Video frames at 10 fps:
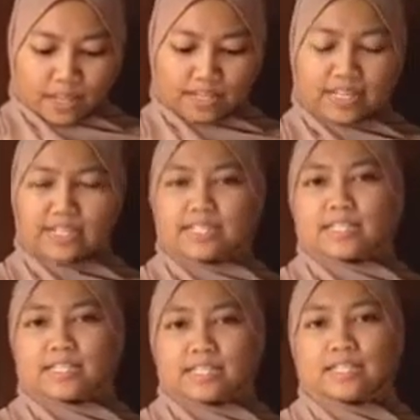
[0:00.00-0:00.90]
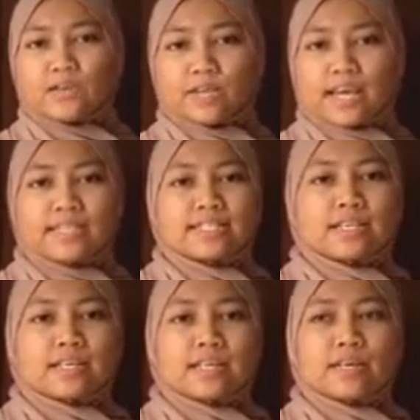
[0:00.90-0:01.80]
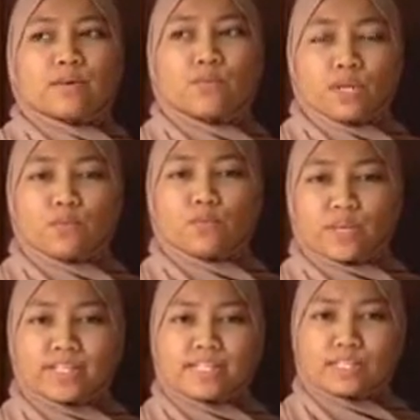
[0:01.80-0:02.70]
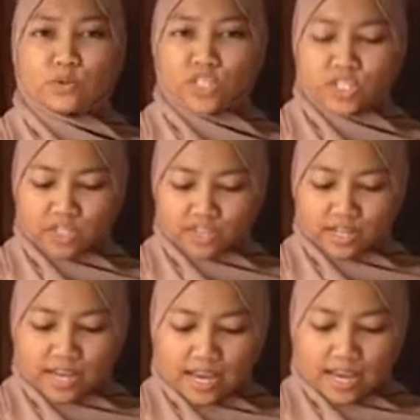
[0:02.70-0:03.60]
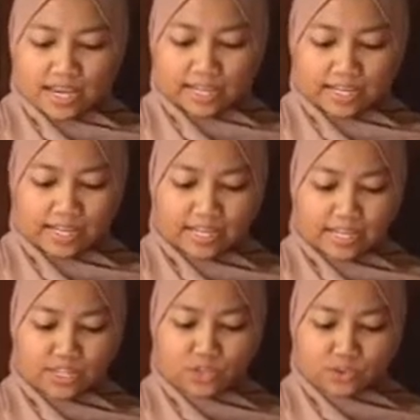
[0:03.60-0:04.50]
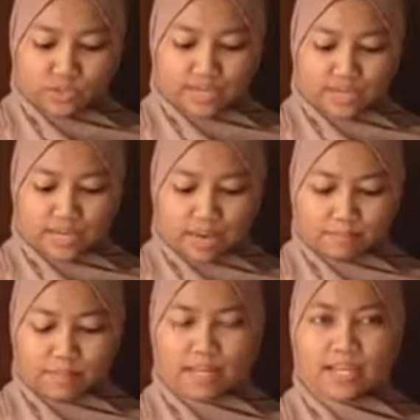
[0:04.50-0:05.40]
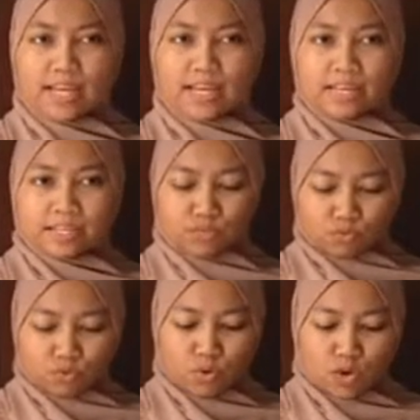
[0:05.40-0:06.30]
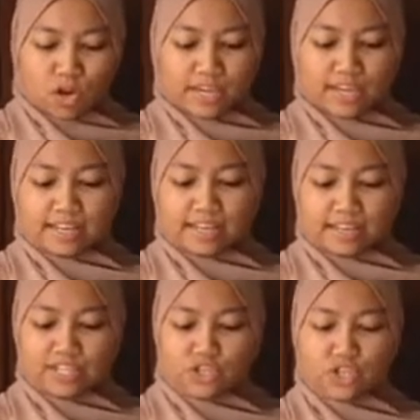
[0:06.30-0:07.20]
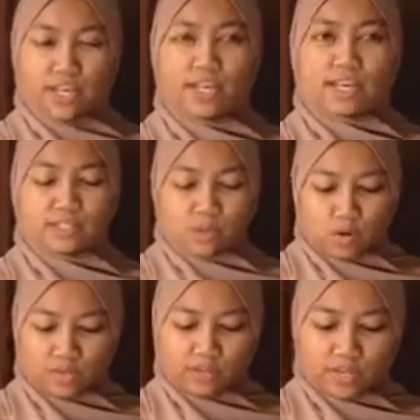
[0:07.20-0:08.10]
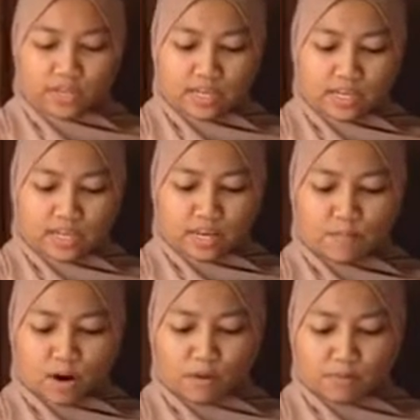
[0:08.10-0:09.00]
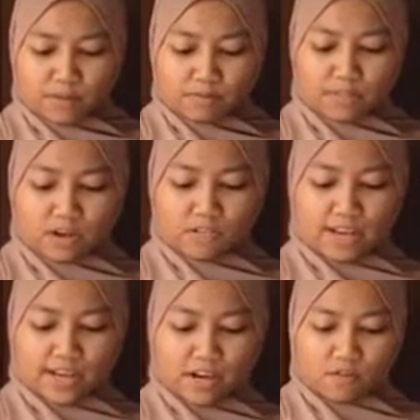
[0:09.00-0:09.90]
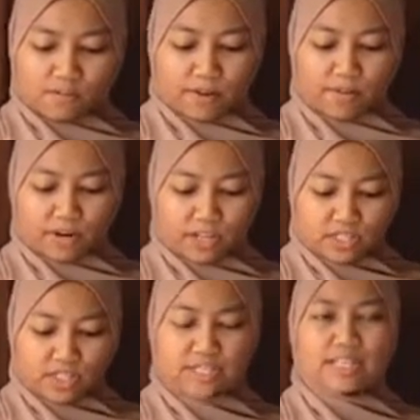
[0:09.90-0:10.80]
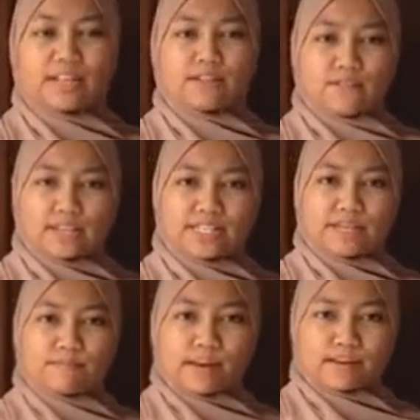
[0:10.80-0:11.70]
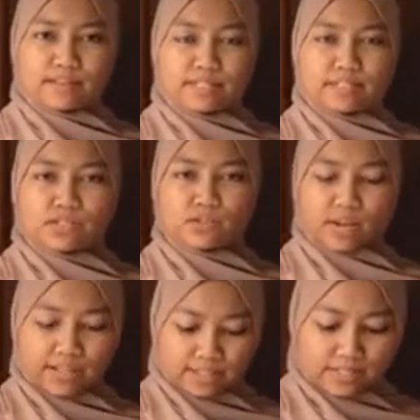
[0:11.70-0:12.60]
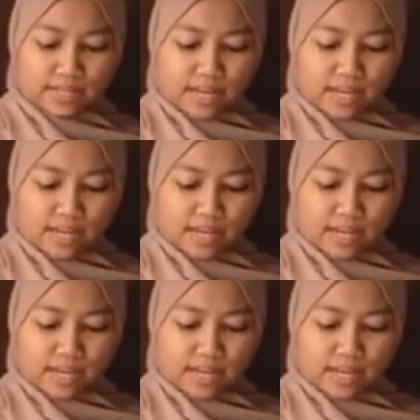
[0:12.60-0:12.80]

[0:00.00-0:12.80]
This is known as a win-win situation, and in the issues, the captain and the crew can initiate and solving the problems of lack of preparations in facing piracy threats